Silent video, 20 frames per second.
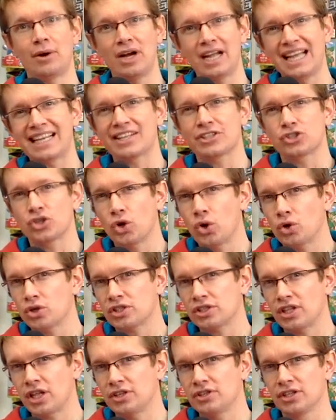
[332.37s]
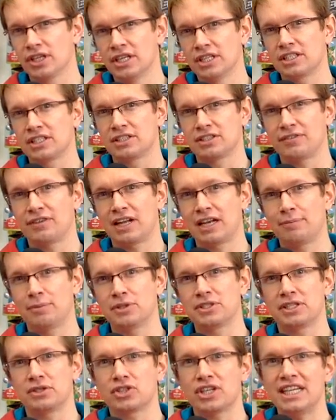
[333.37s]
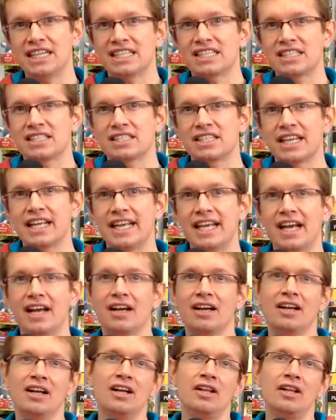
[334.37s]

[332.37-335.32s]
I had a talk to the developers, and it was interesting to hear